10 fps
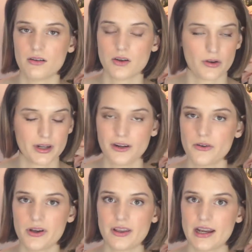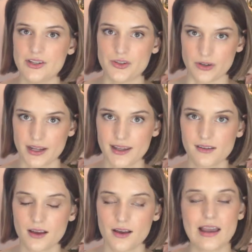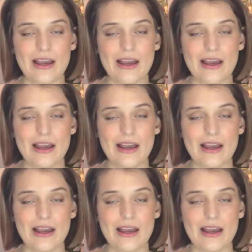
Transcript: Coconut oil and I do not get along.